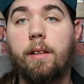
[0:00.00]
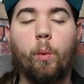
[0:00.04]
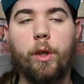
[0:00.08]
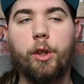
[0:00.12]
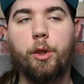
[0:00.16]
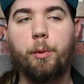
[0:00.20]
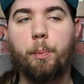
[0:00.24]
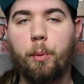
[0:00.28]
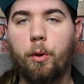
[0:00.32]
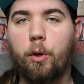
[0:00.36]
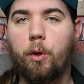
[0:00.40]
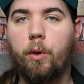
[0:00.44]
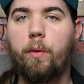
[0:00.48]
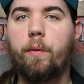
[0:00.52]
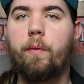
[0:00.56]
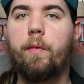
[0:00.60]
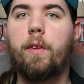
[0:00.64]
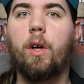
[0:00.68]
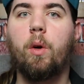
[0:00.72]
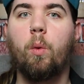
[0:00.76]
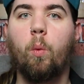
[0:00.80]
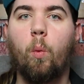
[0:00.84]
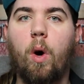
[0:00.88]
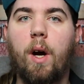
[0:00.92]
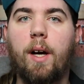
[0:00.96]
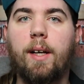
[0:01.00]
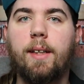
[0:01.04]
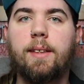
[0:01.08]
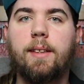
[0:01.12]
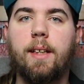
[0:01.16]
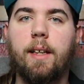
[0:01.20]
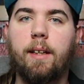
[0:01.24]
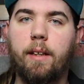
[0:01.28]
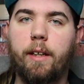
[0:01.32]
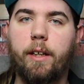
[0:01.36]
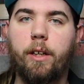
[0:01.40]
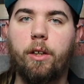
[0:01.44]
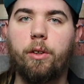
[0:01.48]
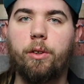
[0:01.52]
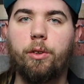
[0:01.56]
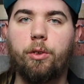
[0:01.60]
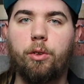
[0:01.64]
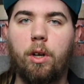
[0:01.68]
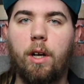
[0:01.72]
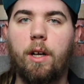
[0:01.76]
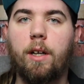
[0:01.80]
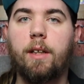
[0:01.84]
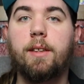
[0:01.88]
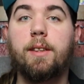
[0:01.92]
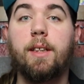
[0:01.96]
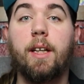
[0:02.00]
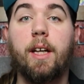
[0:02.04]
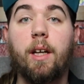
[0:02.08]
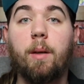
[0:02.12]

which proved there was illegal drugs